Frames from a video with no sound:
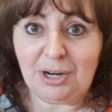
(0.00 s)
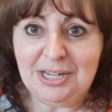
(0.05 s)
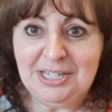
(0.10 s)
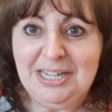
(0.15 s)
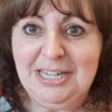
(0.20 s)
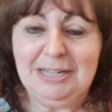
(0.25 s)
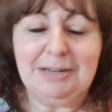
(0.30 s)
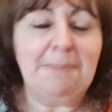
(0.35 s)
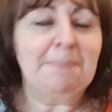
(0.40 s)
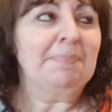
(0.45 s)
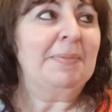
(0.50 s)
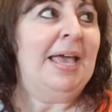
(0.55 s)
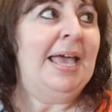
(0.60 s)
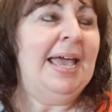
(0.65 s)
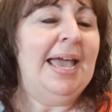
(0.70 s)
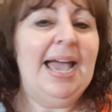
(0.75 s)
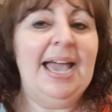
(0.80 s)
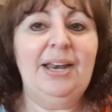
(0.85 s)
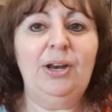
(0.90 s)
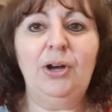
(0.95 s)
did.
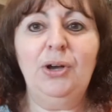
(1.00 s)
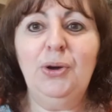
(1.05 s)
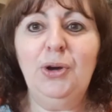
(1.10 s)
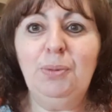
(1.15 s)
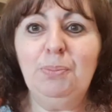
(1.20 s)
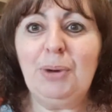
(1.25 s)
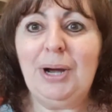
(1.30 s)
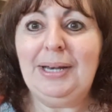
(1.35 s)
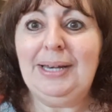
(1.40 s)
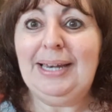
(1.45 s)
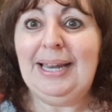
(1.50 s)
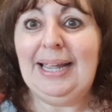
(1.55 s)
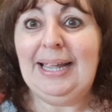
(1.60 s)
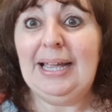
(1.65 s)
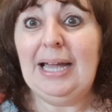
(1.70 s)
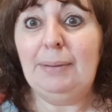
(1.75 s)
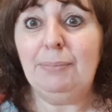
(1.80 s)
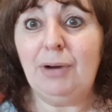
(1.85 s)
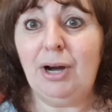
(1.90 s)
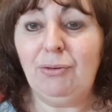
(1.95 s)
And I hurt my knee
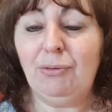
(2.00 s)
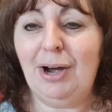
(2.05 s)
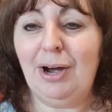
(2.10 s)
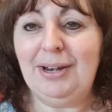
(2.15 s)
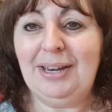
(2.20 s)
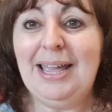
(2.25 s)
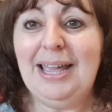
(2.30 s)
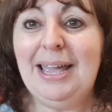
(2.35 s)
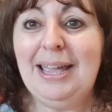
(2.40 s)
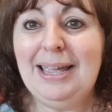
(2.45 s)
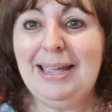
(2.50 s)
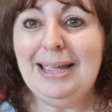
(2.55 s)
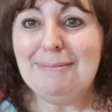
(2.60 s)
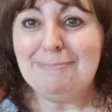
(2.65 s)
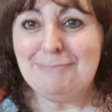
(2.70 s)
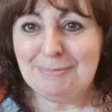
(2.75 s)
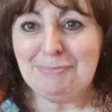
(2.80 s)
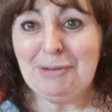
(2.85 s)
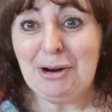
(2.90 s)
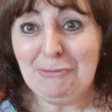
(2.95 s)
and my right
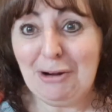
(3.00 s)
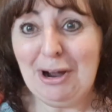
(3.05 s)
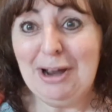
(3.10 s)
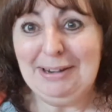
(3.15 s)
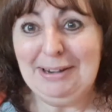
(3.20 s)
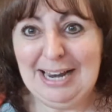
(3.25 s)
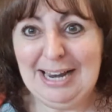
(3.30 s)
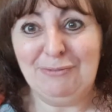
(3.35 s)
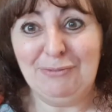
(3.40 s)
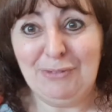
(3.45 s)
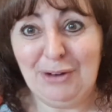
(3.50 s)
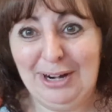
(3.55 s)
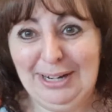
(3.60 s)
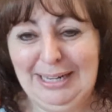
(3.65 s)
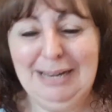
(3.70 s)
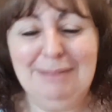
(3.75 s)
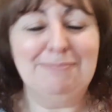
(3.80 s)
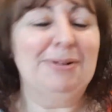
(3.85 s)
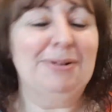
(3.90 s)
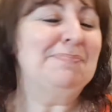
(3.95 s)
hip, my right knee and right
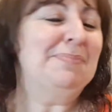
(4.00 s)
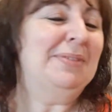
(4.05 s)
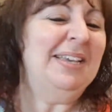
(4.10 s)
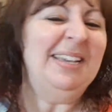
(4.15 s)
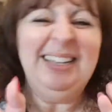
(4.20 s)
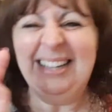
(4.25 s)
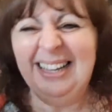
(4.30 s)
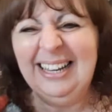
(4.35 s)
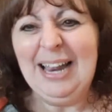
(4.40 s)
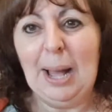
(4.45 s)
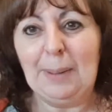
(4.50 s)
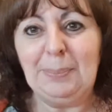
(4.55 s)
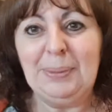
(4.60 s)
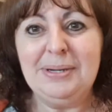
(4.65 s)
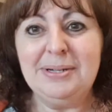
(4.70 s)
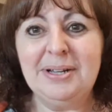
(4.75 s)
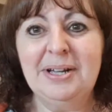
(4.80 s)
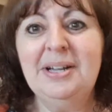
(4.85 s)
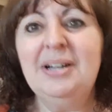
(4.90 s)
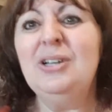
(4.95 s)
hip. It
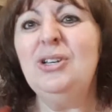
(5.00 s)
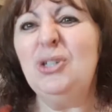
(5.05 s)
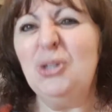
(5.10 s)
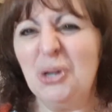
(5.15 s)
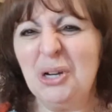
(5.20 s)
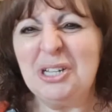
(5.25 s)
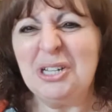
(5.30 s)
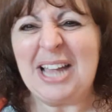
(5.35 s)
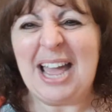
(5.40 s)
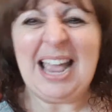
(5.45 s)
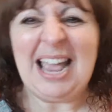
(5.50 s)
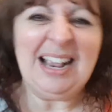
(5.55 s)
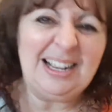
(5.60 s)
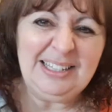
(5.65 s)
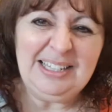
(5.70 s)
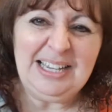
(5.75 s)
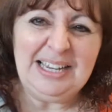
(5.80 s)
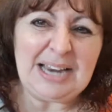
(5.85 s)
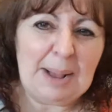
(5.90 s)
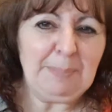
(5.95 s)
happened, took a day,
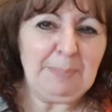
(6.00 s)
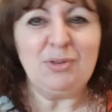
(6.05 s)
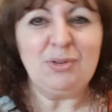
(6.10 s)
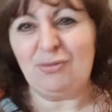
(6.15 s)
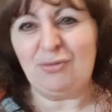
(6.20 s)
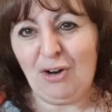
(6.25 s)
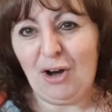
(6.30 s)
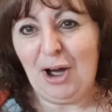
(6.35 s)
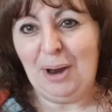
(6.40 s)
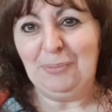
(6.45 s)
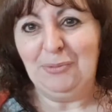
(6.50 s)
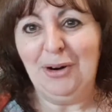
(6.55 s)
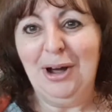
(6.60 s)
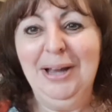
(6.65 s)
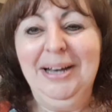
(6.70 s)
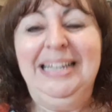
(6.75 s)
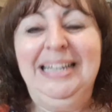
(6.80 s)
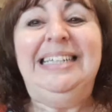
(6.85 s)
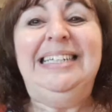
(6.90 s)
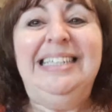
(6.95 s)
cleared up, was fine,
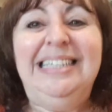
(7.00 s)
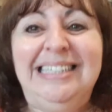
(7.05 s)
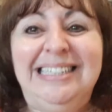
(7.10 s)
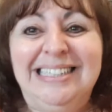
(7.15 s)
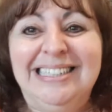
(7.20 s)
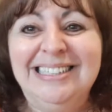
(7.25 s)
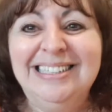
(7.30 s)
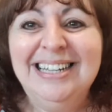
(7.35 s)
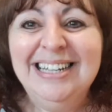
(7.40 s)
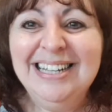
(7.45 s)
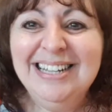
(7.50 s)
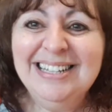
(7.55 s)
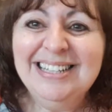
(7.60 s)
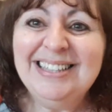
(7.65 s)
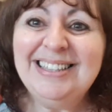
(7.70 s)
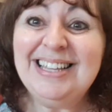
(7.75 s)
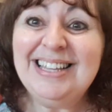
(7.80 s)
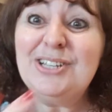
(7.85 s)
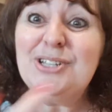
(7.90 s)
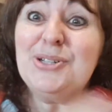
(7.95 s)
right?
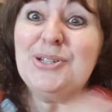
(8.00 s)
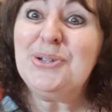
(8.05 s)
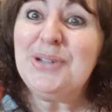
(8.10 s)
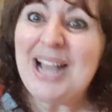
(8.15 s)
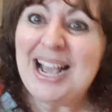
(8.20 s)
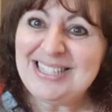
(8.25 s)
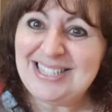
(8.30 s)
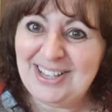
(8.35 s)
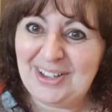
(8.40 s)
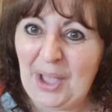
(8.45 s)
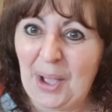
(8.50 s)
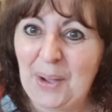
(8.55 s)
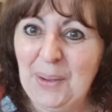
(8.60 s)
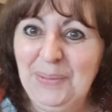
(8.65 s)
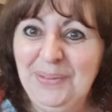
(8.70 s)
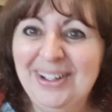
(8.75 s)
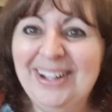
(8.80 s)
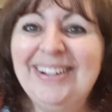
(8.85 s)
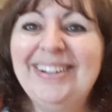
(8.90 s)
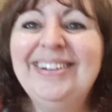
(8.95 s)
Then 2 days ago,
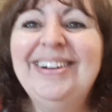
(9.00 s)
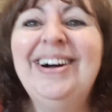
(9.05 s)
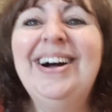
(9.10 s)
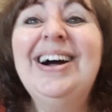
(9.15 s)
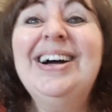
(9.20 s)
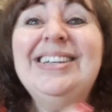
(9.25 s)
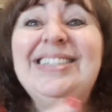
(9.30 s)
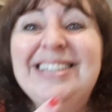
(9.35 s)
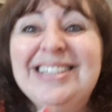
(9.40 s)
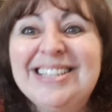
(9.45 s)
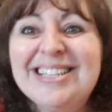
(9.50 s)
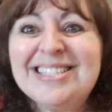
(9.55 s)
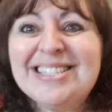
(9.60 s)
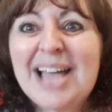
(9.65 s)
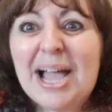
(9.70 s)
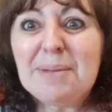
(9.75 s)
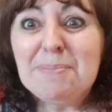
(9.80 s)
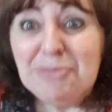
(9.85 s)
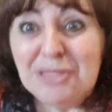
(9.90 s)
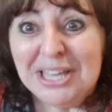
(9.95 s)
I did the
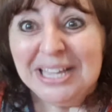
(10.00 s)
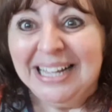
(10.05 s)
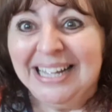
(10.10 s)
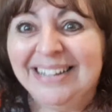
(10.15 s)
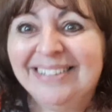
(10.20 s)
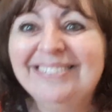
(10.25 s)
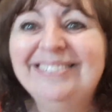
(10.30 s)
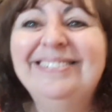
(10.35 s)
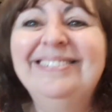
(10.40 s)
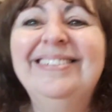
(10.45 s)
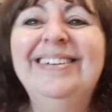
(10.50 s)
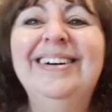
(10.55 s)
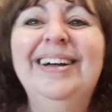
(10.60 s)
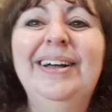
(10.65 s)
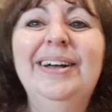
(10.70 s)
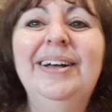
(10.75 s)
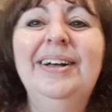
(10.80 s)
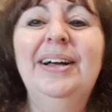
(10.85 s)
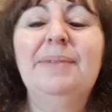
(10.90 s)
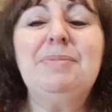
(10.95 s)
same thing,
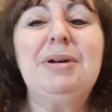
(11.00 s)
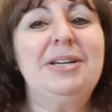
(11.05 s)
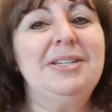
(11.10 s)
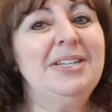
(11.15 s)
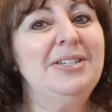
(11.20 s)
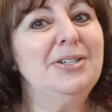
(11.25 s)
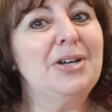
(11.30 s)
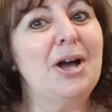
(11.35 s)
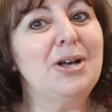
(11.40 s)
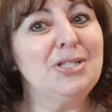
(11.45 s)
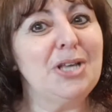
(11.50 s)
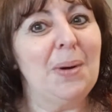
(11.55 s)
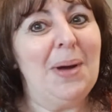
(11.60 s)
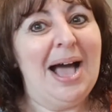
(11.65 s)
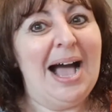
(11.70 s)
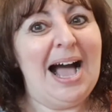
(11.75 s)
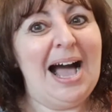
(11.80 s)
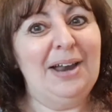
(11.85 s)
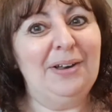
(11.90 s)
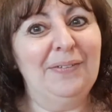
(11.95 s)
but I didn't go so
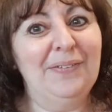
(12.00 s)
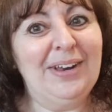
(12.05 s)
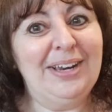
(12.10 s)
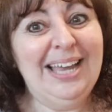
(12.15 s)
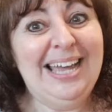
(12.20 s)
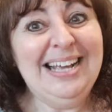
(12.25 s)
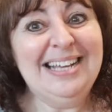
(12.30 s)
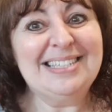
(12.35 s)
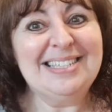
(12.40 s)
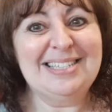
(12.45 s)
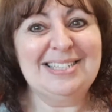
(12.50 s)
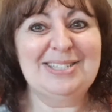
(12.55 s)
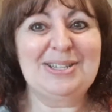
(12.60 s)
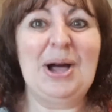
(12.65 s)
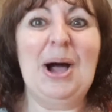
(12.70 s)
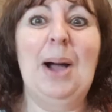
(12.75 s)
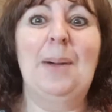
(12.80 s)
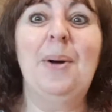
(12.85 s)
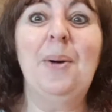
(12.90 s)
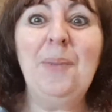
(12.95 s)
hard on the legs this
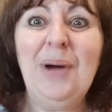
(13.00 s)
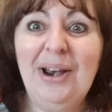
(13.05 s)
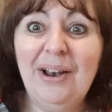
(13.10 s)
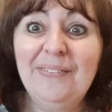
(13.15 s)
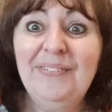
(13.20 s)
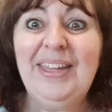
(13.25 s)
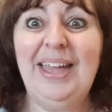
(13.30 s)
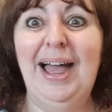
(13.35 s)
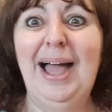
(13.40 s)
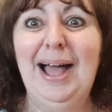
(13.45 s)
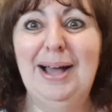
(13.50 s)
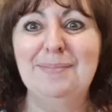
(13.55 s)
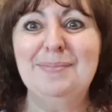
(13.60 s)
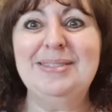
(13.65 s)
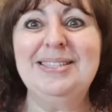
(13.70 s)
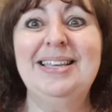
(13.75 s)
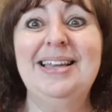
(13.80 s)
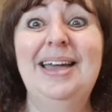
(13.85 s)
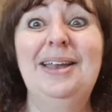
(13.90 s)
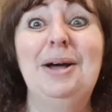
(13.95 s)
time. I went on the
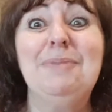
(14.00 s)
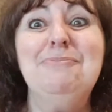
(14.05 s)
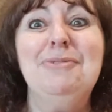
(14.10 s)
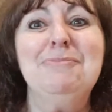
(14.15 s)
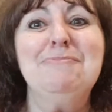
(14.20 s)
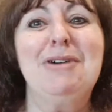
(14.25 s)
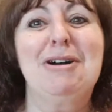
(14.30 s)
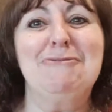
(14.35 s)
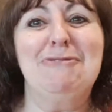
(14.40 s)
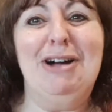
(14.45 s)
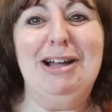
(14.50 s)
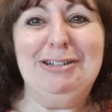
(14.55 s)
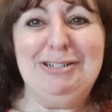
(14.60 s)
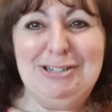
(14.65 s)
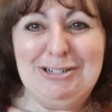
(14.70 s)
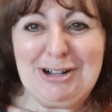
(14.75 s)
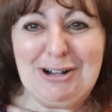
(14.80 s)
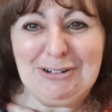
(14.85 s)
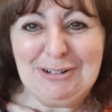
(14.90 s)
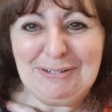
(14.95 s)
arms. I put my right
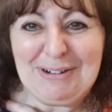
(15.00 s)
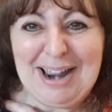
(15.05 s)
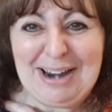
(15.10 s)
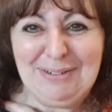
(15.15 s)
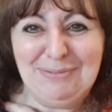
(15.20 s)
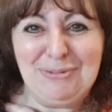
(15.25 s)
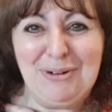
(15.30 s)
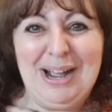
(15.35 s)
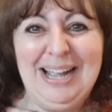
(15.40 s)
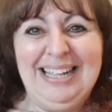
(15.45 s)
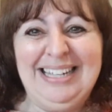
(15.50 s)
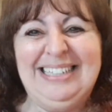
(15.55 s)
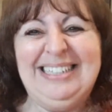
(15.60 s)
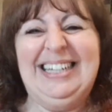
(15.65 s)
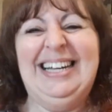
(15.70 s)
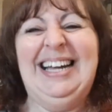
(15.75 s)
shoulder out of whack.